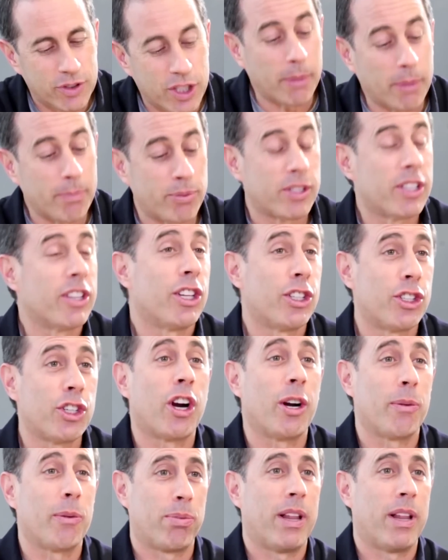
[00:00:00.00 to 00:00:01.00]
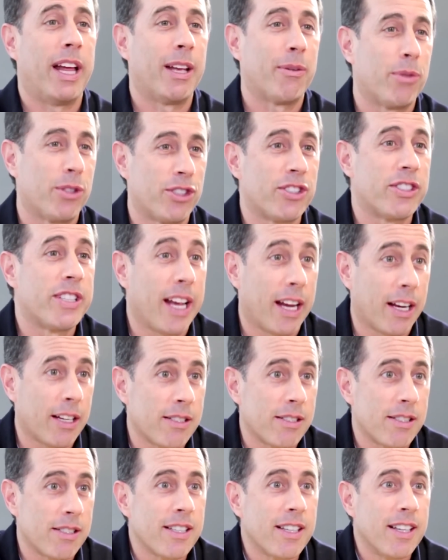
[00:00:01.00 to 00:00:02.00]
chimps in the dirt playing with
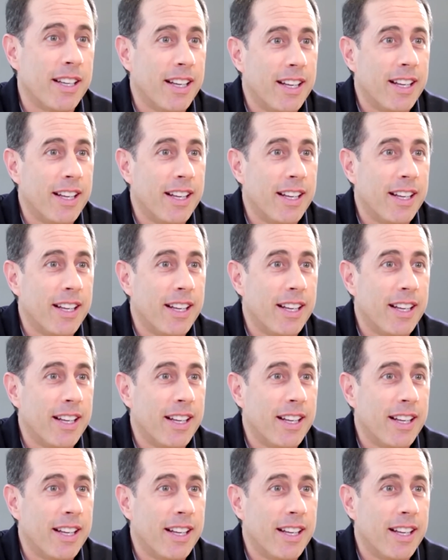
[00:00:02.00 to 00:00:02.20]
sticks.